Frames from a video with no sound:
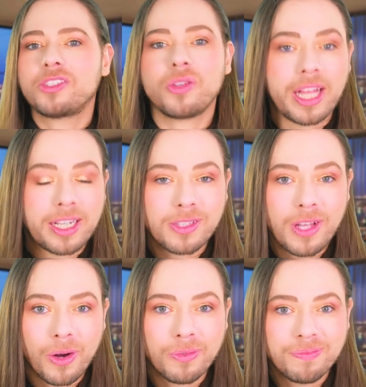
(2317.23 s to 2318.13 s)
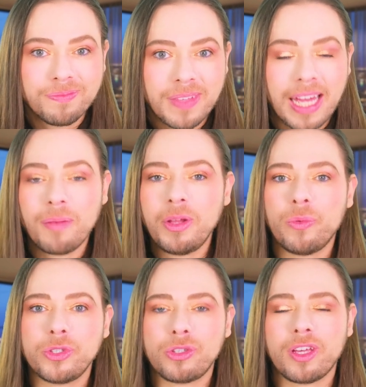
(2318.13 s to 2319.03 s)
So let us know. And let me
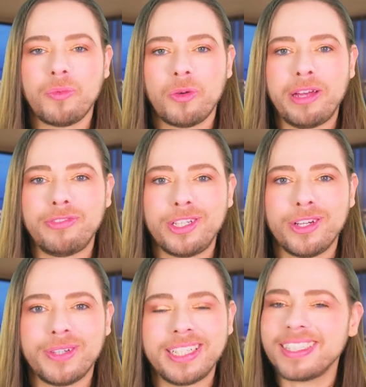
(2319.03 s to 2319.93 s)
know what you thought about my video.